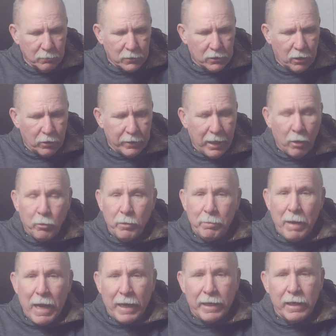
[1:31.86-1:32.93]
starting out with
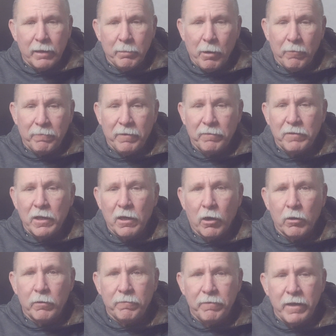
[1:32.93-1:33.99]
backing about
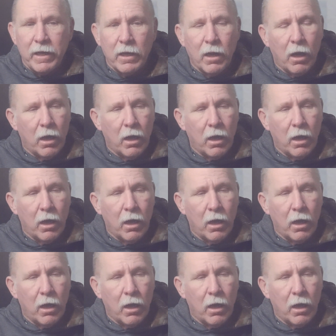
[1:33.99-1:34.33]
1,500 feet